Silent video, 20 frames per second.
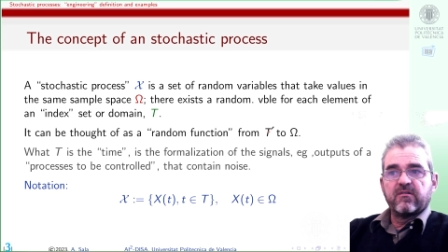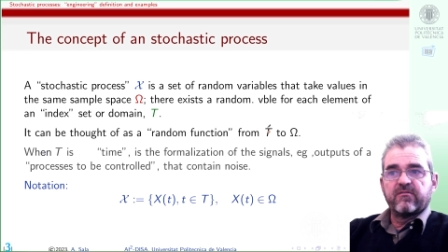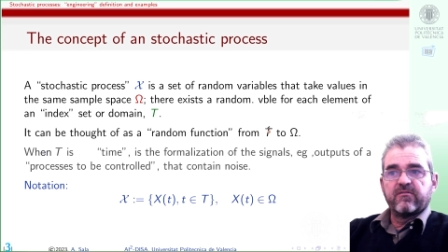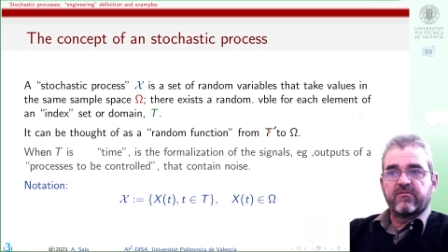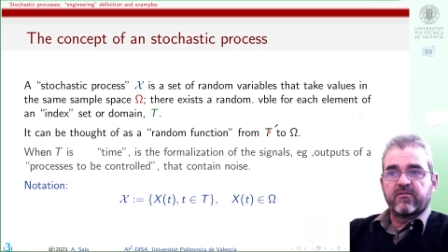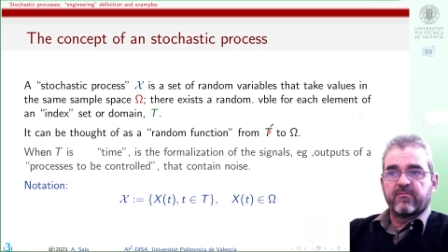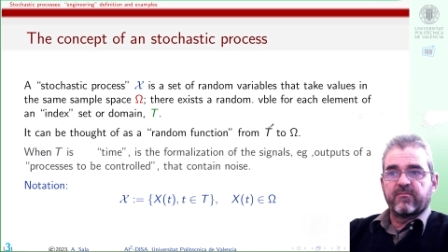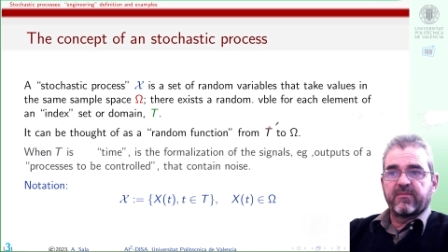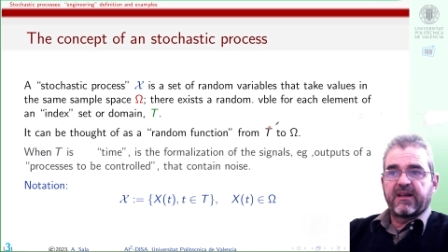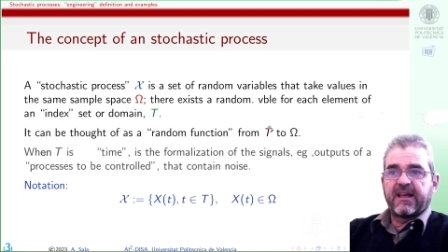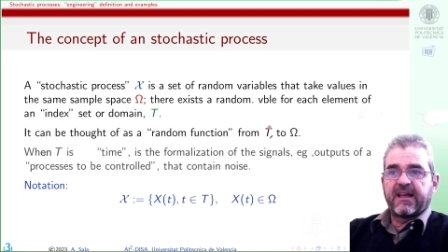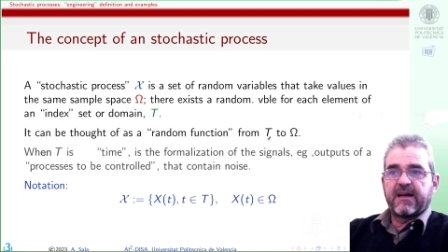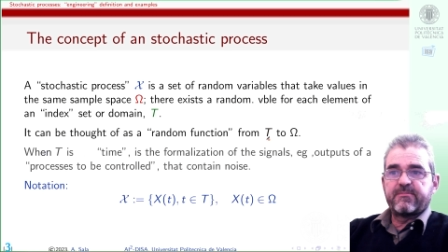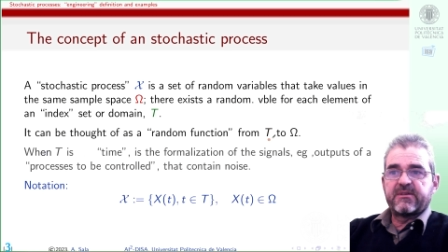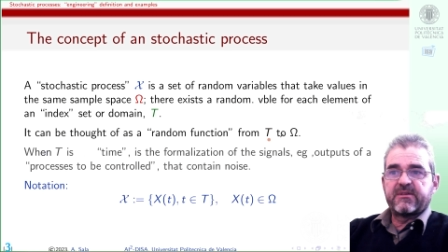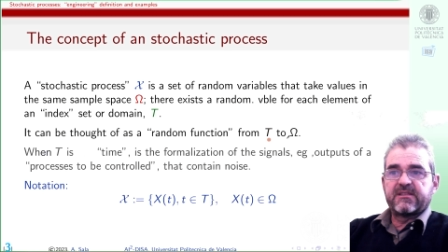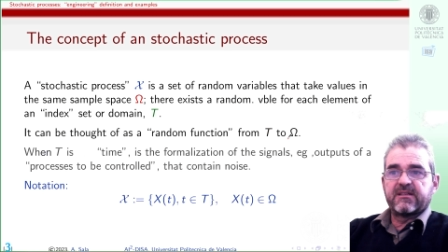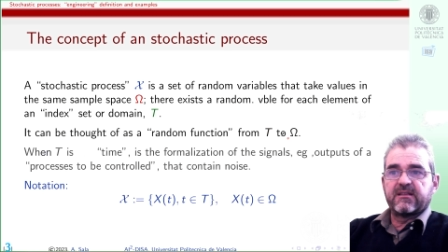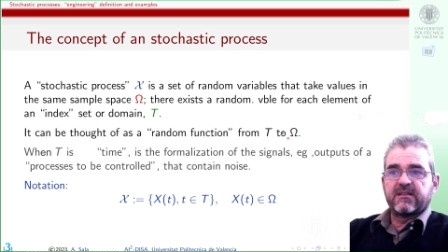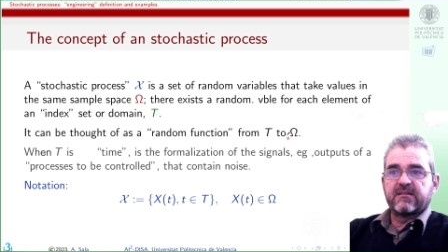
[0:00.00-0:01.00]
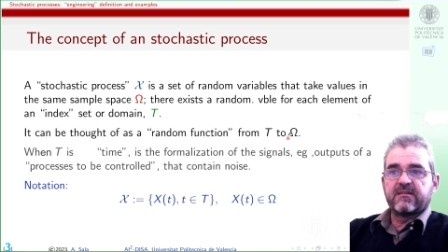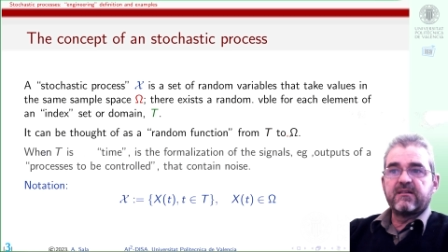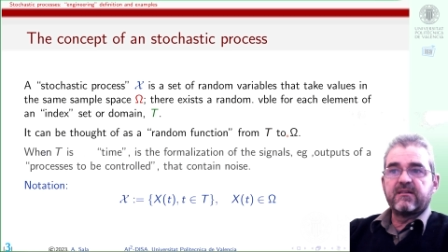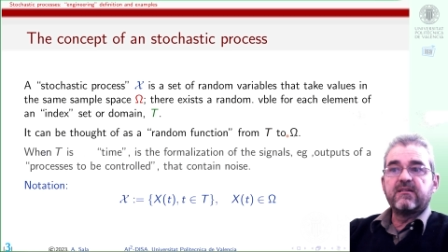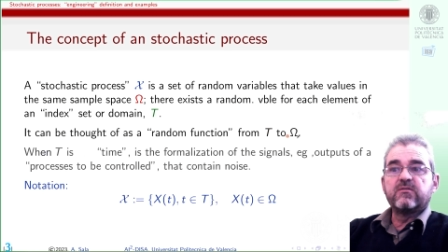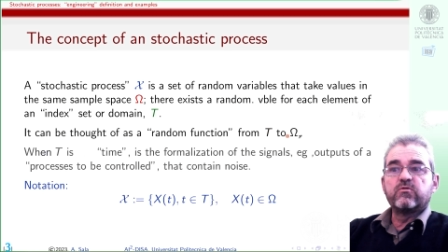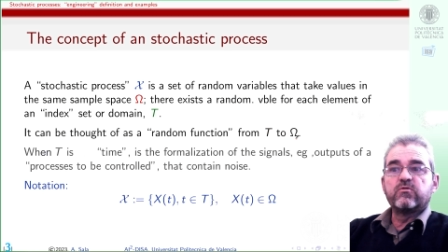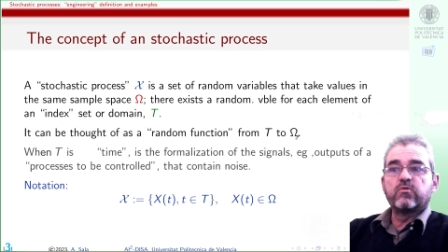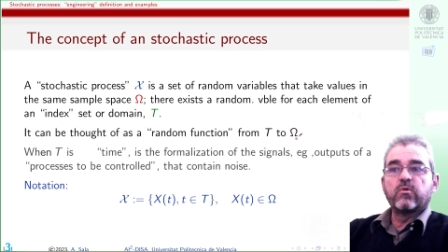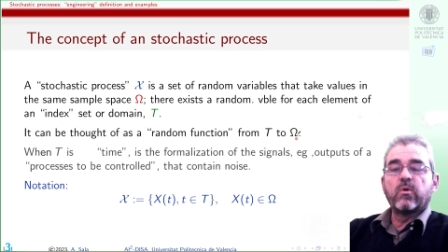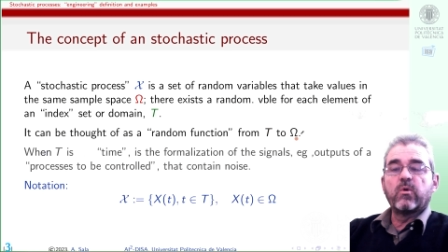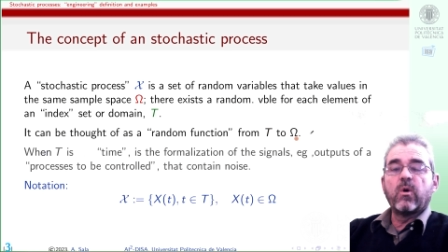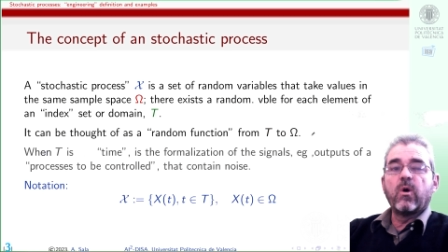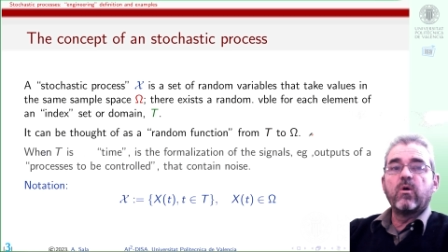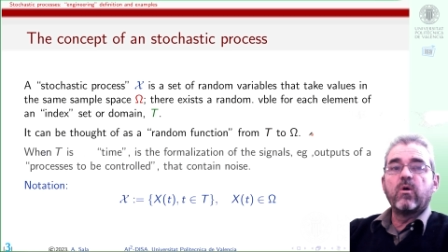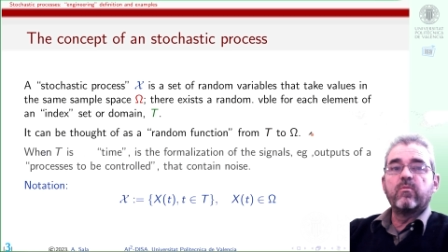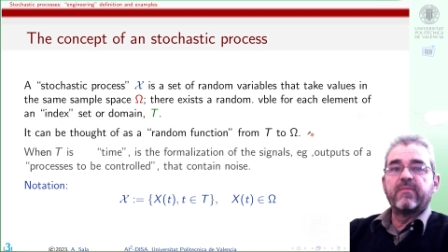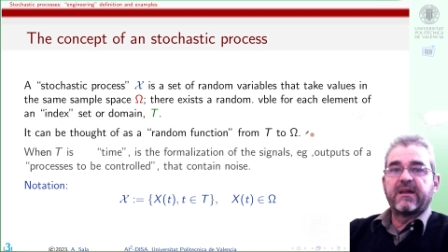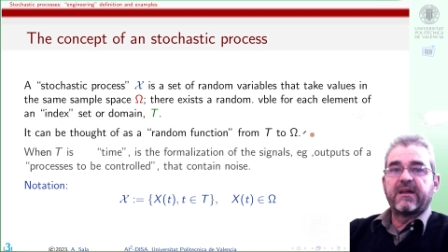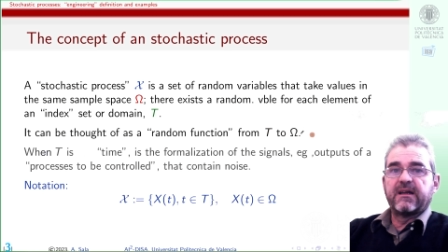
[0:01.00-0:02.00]
from capital T to
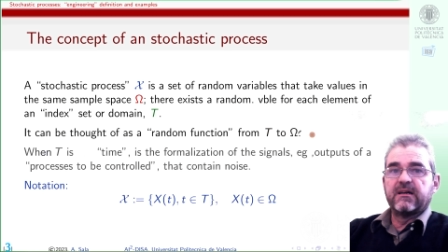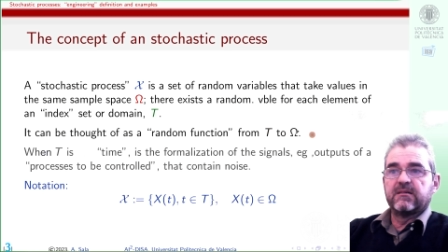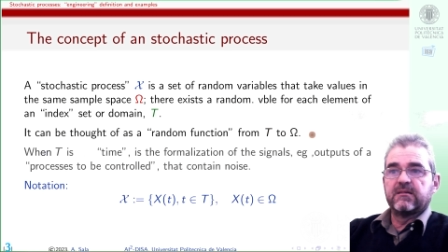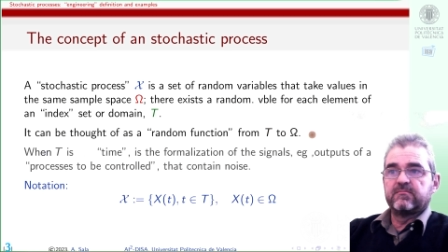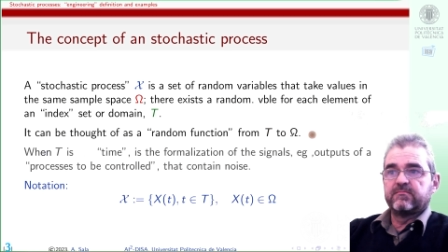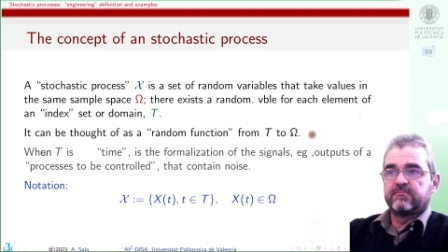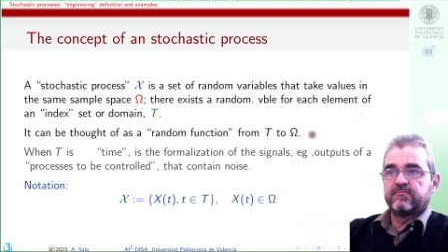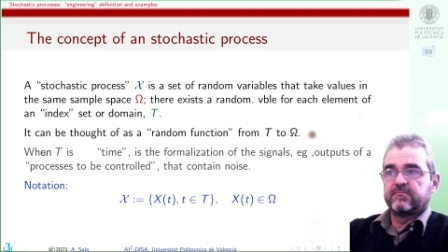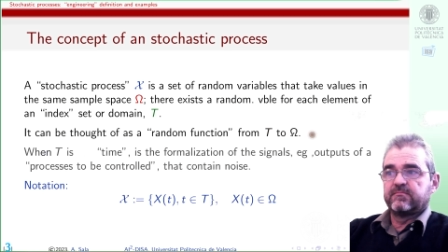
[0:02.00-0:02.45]
omega.